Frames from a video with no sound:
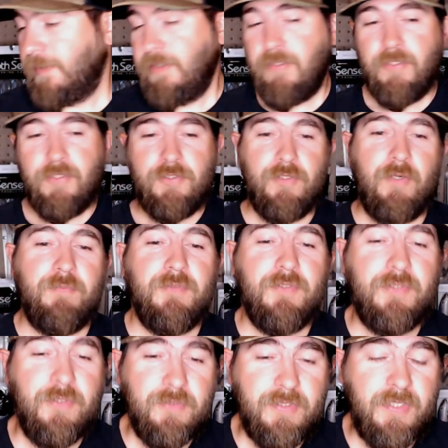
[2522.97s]
You show up to a
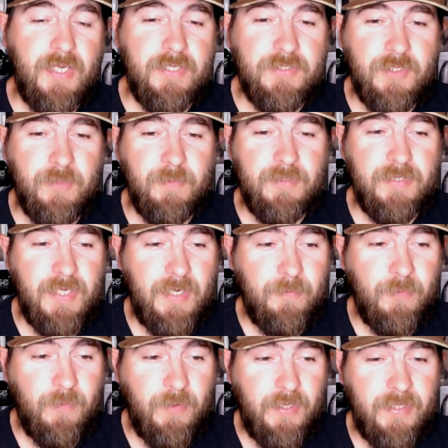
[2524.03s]
Tuesday night tournament, Dan
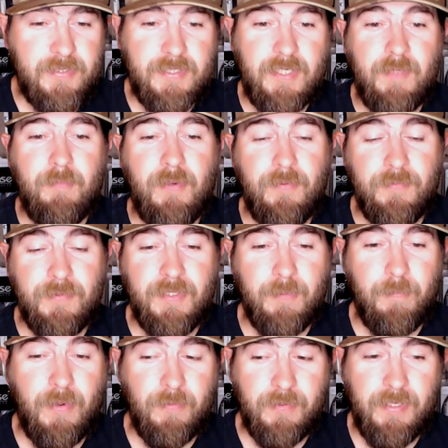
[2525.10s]
Moorhead and Terry Bolton in the
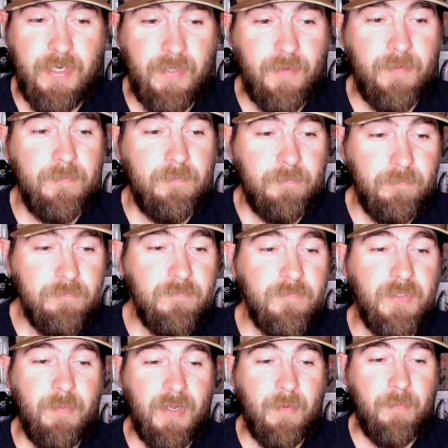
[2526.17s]
boat together,
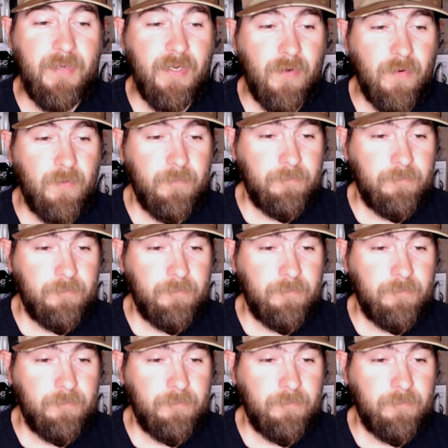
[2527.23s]
you better be on